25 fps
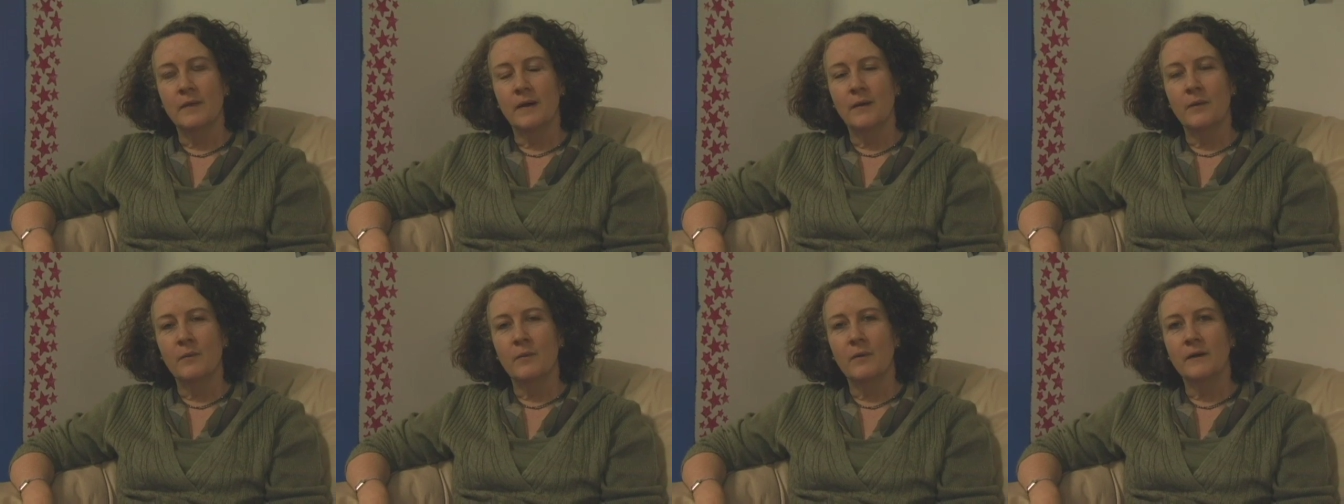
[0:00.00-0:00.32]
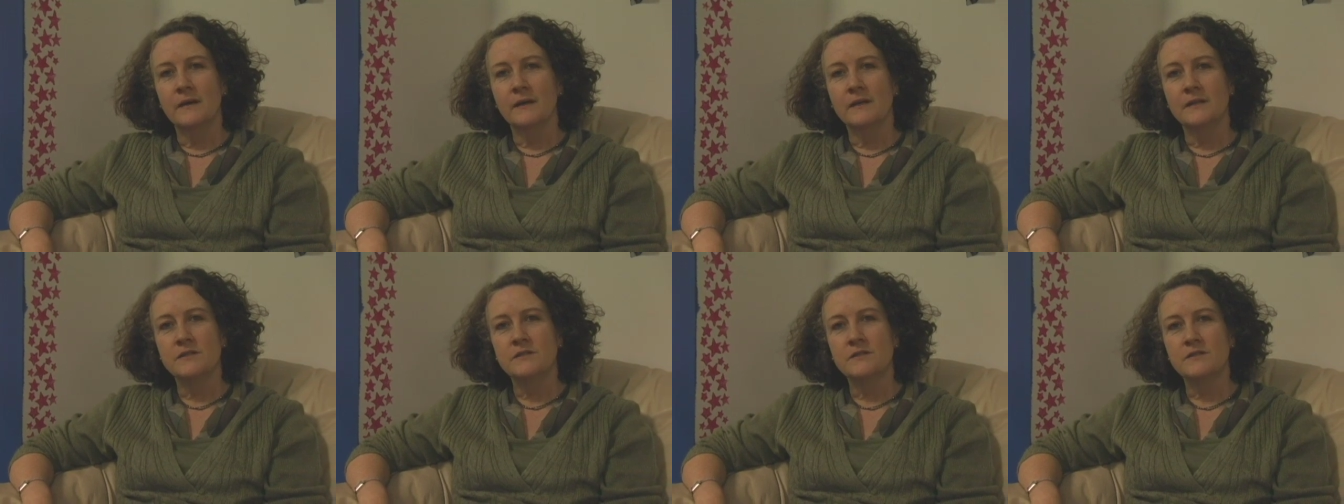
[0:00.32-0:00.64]
I
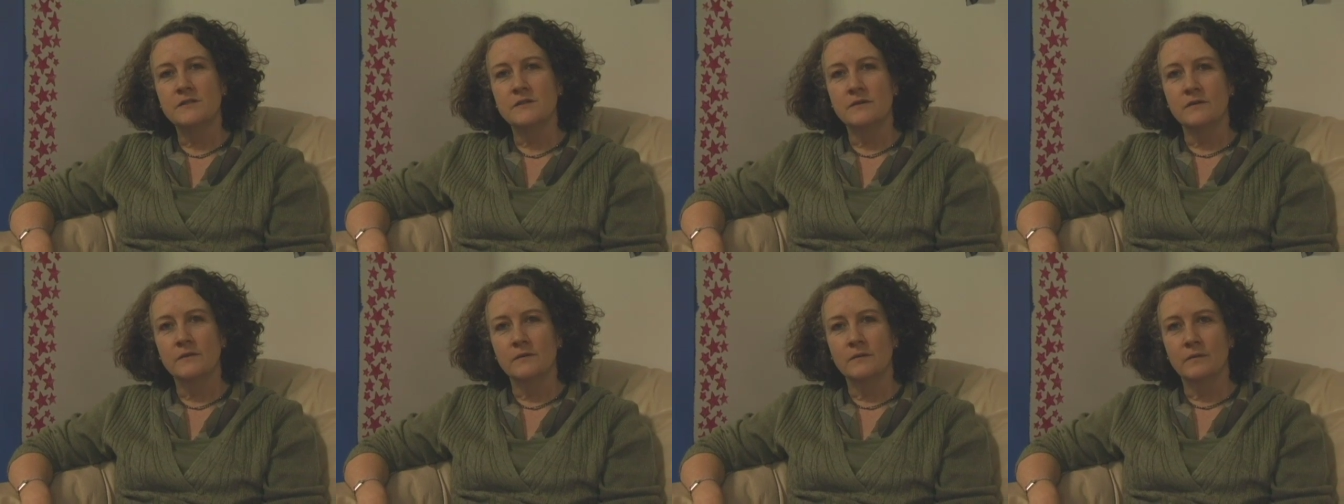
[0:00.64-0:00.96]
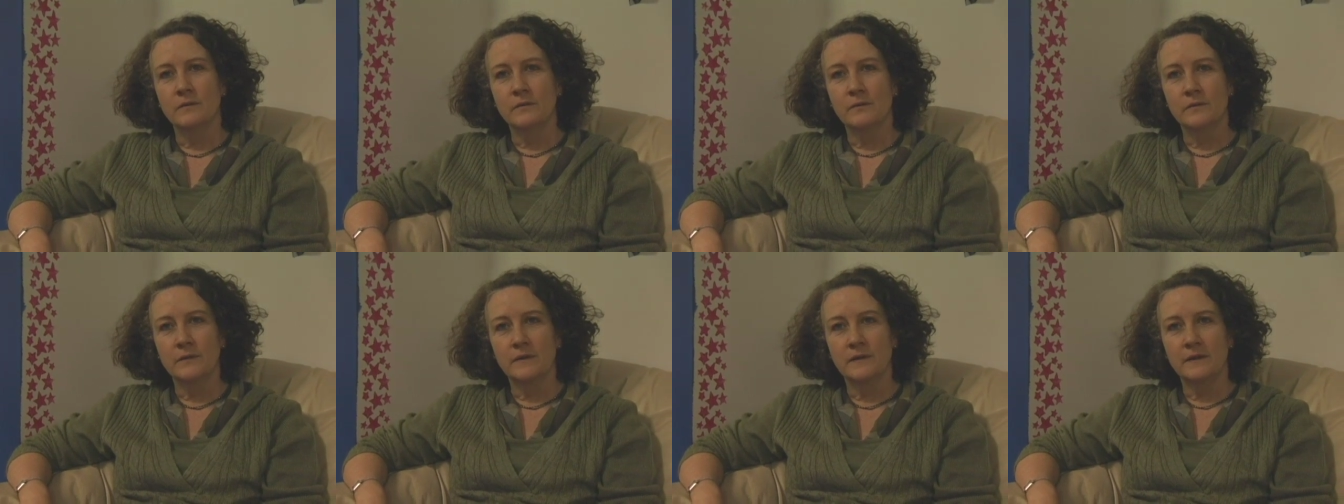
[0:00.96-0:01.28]
wanted
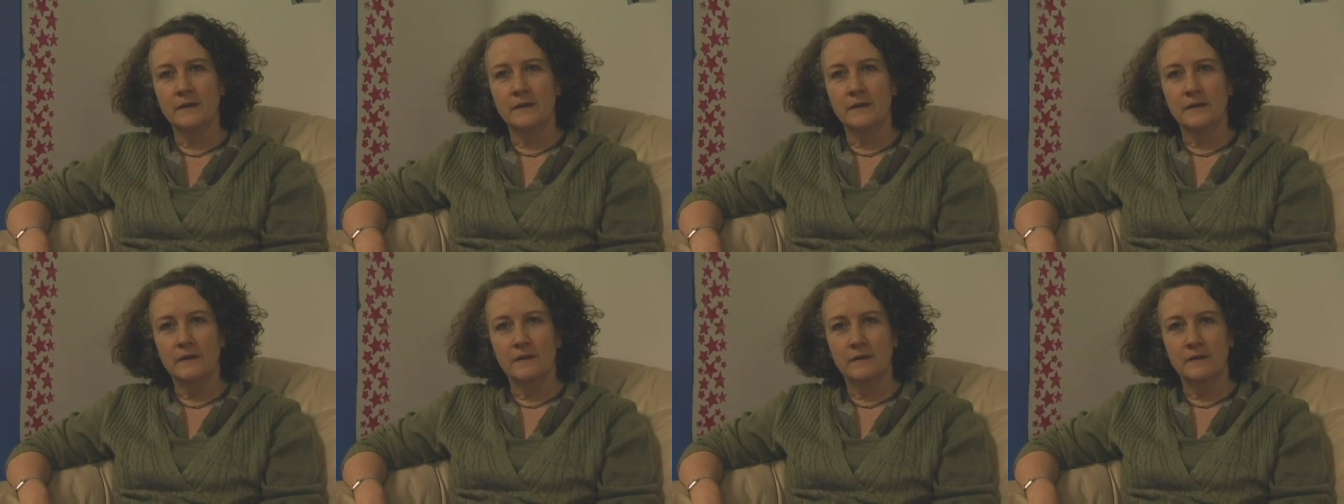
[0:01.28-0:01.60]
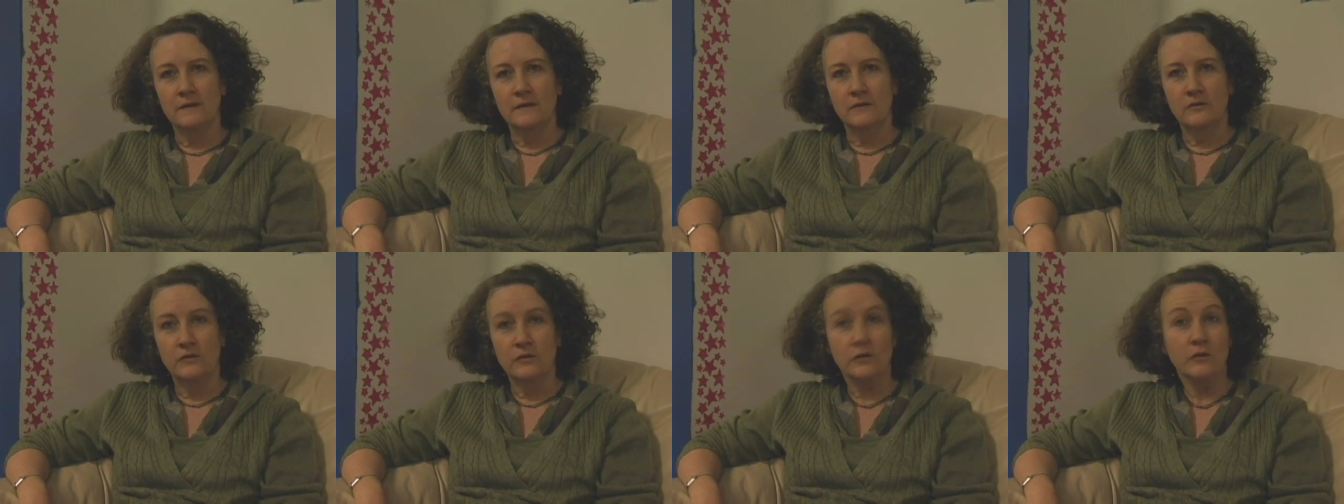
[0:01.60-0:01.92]
to
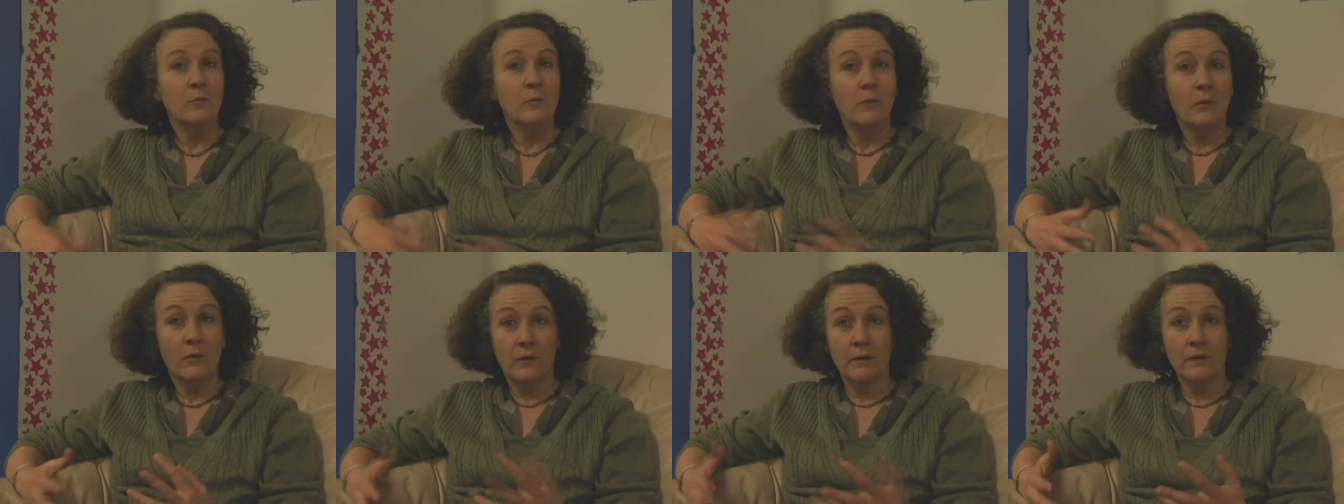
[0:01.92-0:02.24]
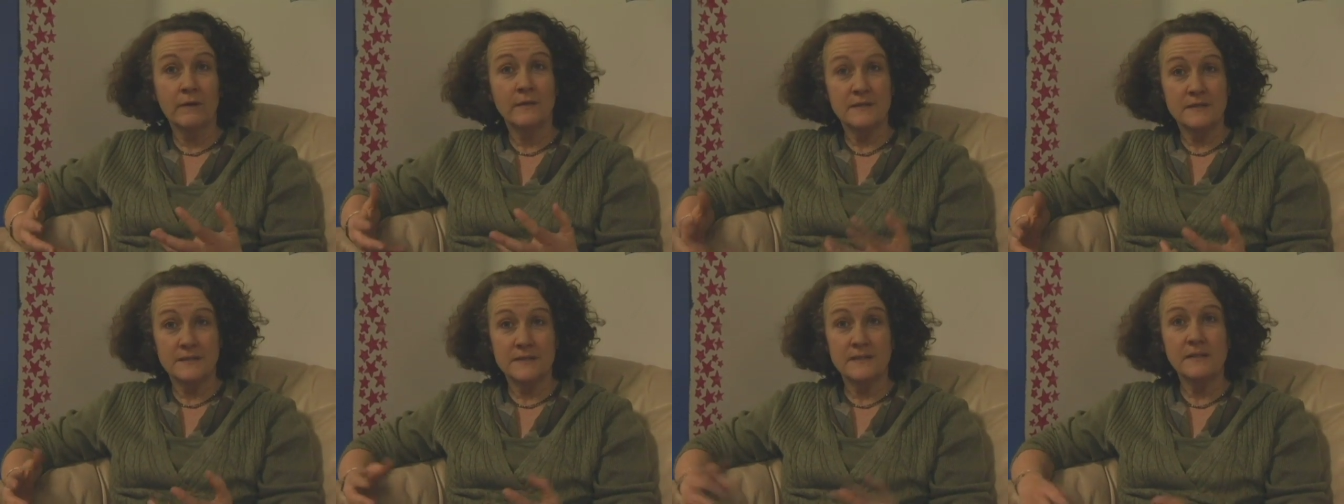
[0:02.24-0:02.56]
really do
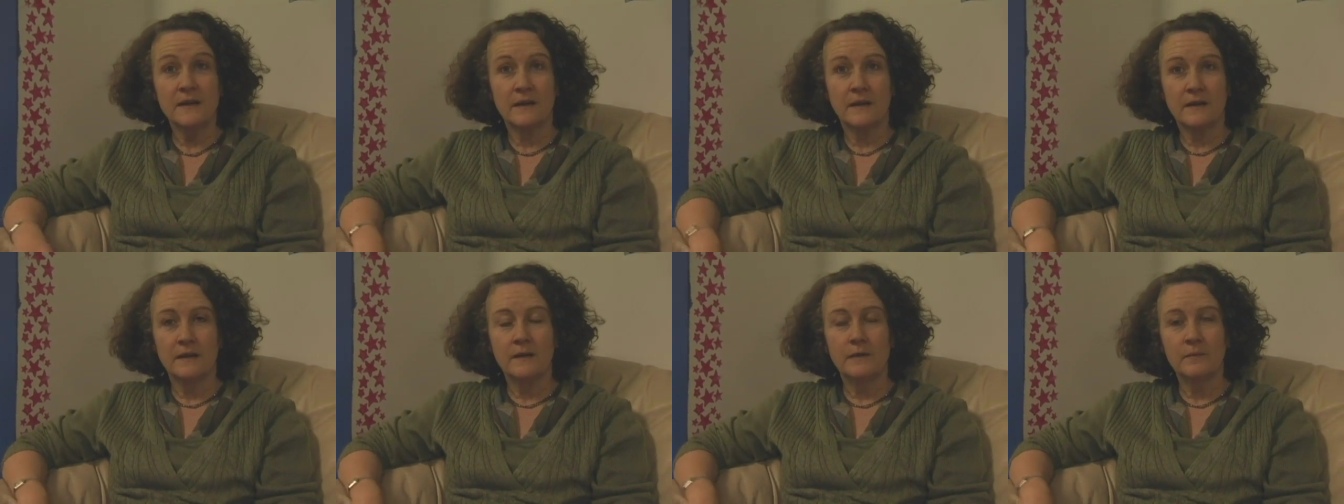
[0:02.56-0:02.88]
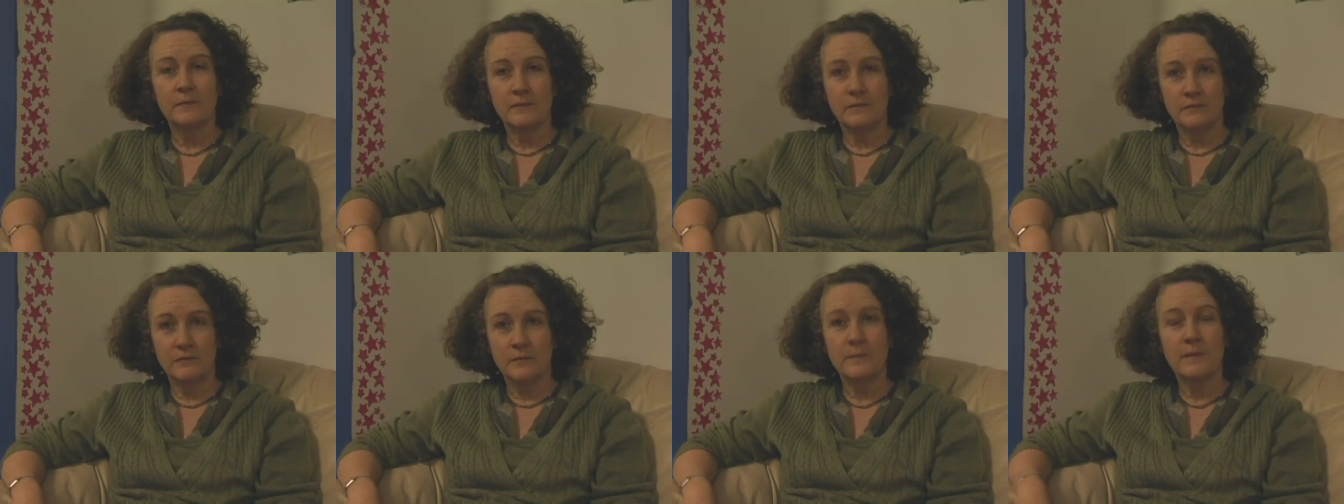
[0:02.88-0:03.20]
more this
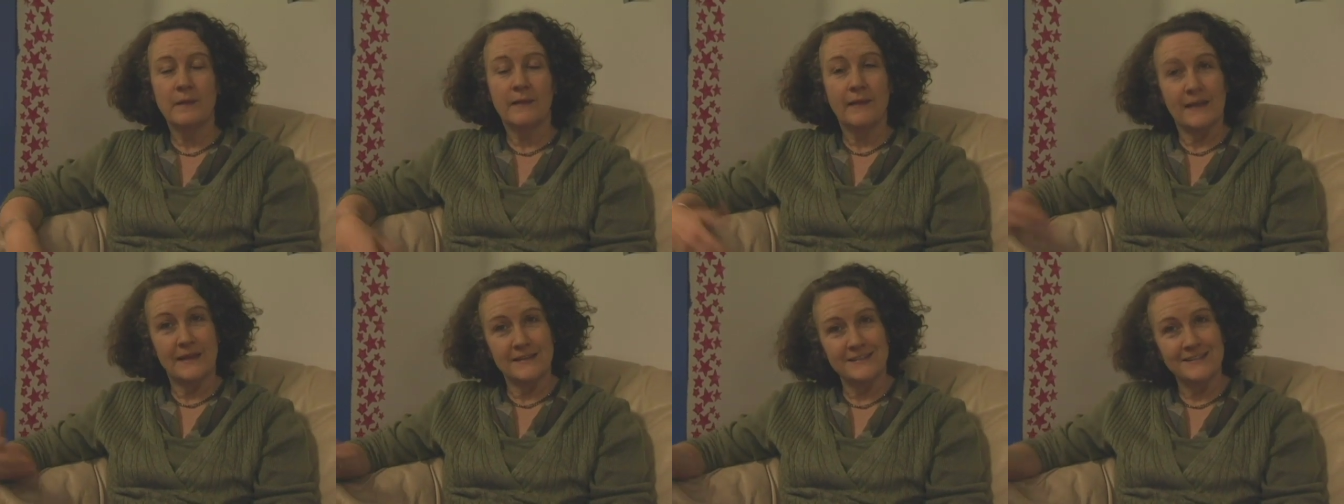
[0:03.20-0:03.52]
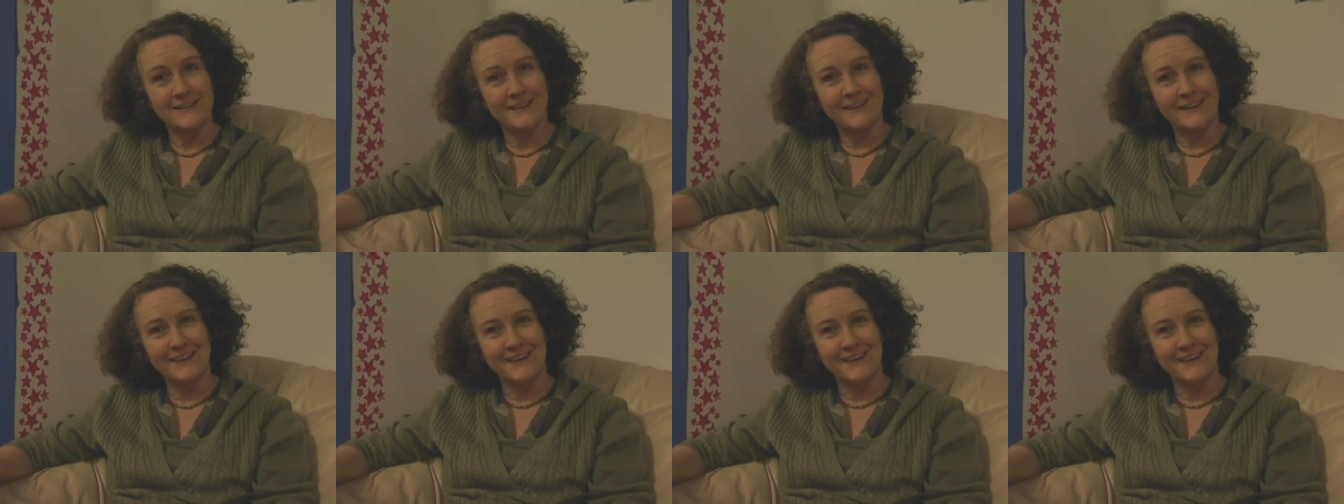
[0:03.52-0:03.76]
time from the last